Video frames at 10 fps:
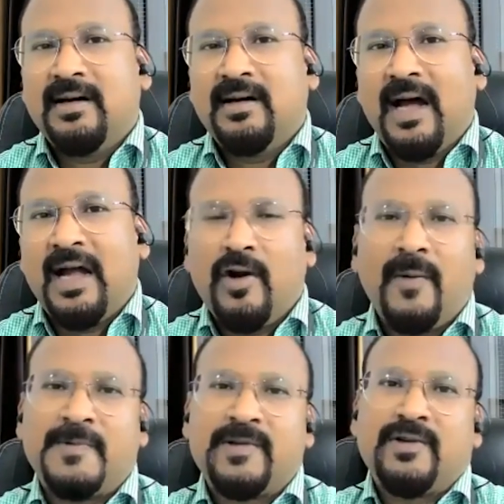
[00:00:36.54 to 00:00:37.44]

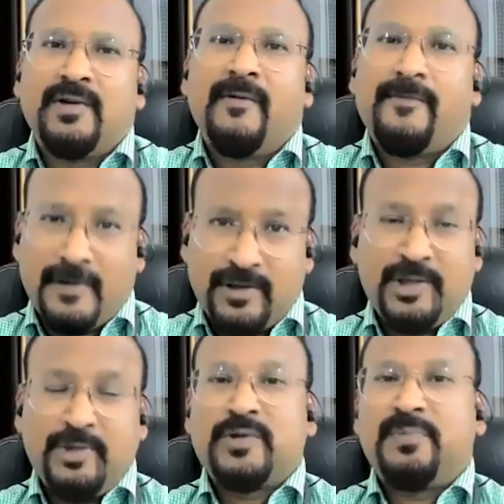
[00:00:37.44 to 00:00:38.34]
adopts first
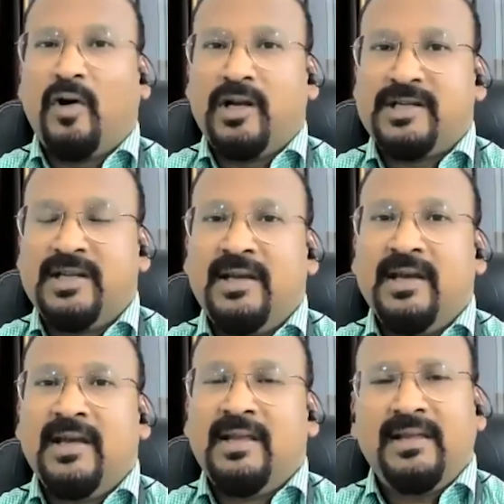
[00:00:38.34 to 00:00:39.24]
use policy,
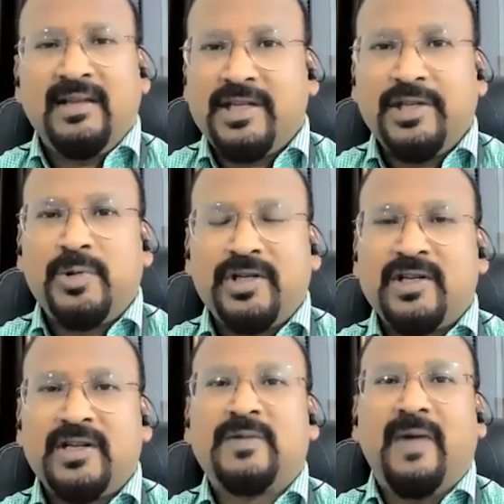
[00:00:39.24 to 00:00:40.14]
then the situation
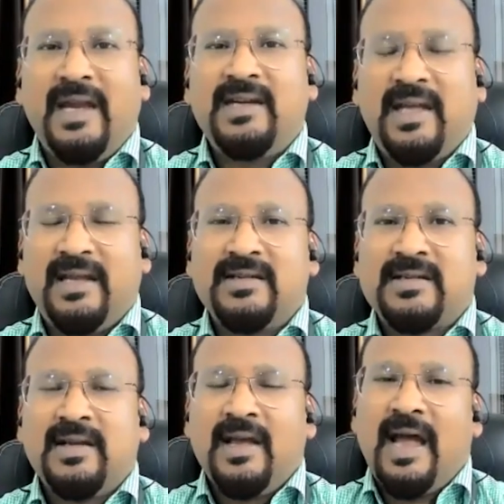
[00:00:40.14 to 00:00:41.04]
is very tense.
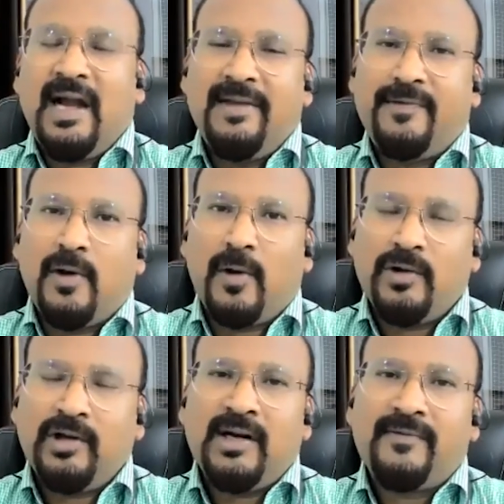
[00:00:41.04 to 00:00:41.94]
And if the
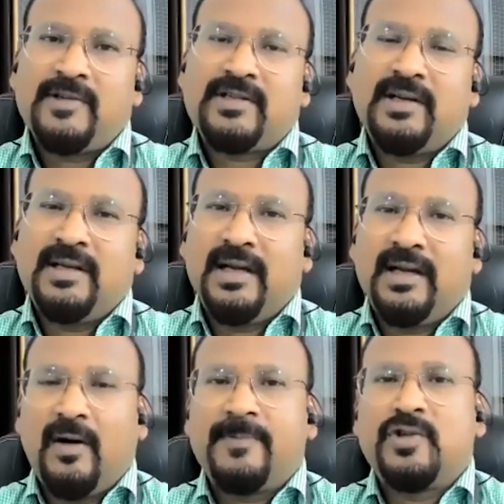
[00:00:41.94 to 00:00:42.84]
other adversary
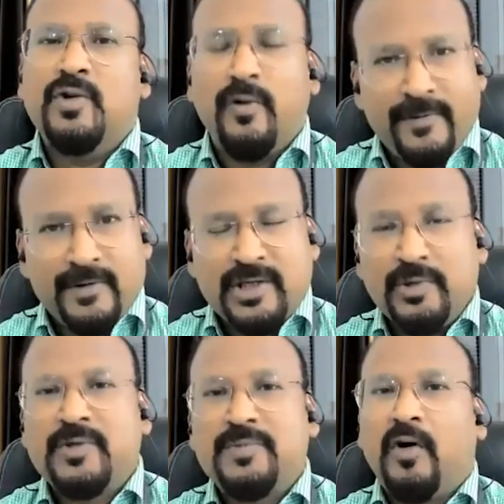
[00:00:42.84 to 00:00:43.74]
adopts no first
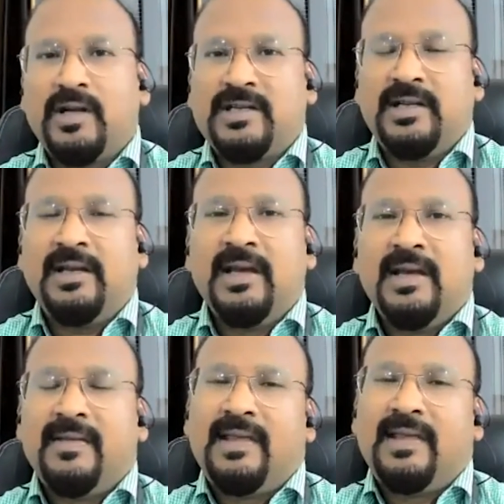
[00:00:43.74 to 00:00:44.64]
use policy,
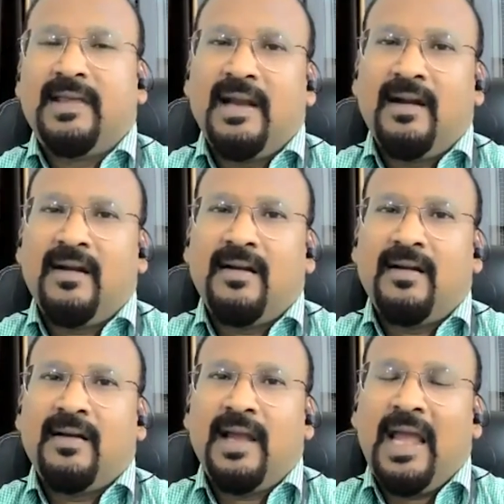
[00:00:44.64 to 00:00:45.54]
then
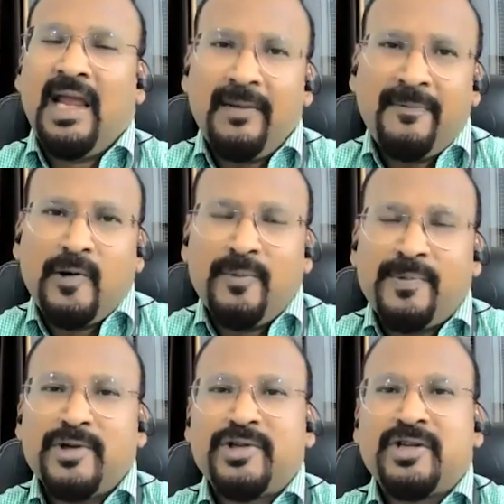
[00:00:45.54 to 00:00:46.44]

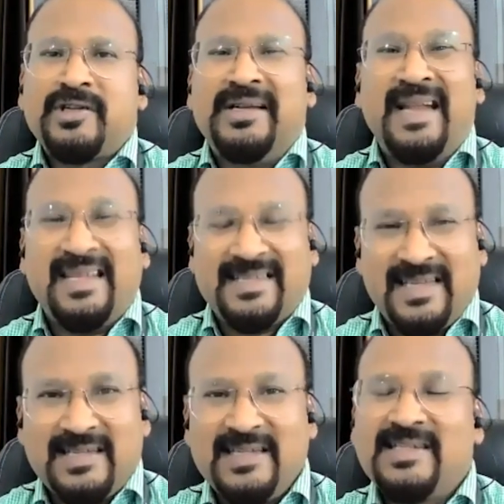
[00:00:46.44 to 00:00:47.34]
NFU posters
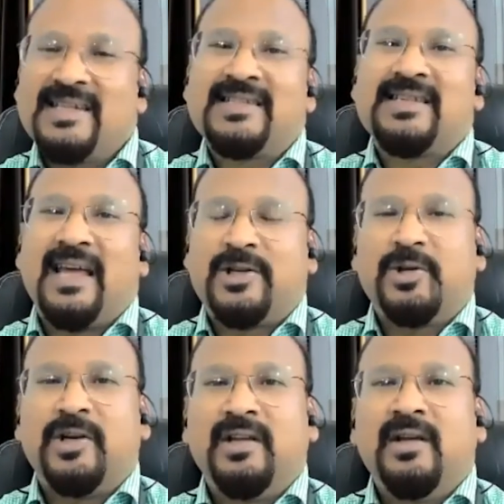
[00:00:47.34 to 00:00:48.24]
necessitates
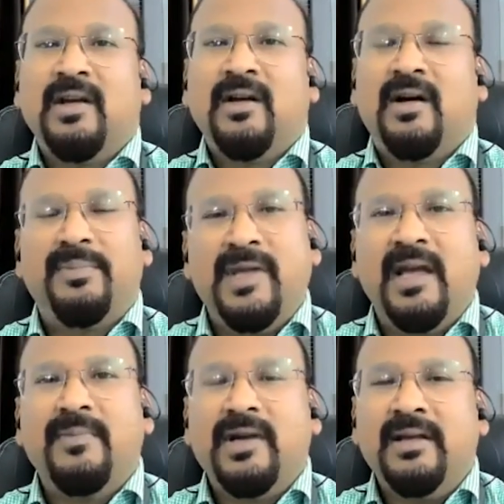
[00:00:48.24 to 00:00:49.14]
actually a
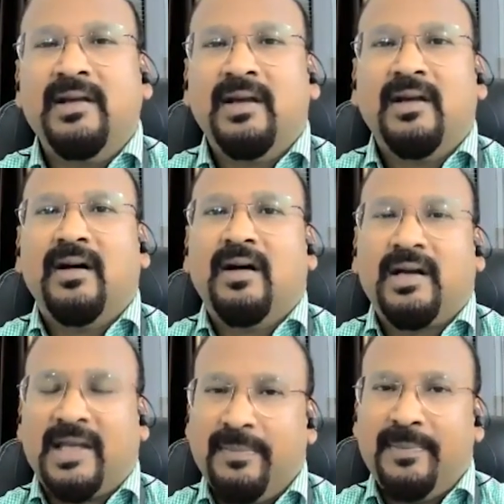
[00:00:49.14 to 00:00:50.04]
BMD
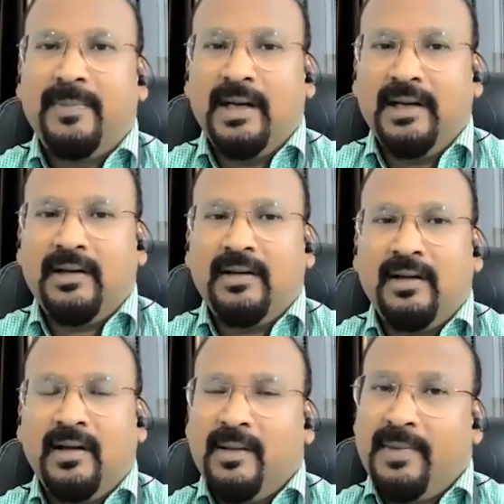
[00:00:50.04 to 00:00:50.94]

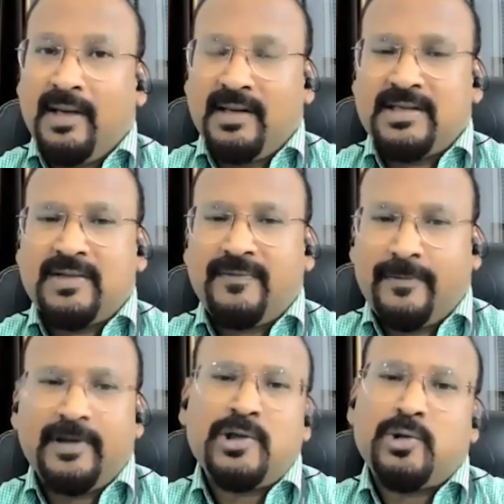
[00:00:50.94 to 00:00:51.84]
capability. Because
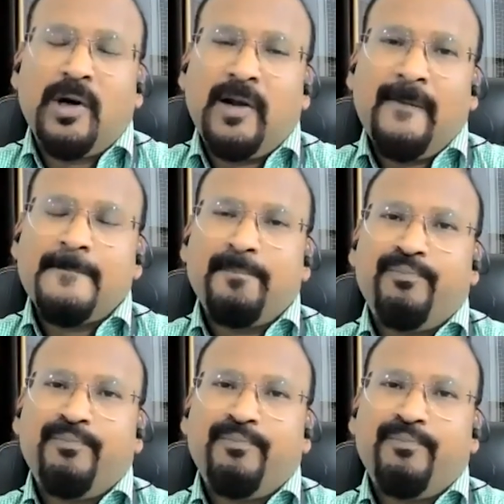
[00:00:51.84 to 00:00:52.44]
first one,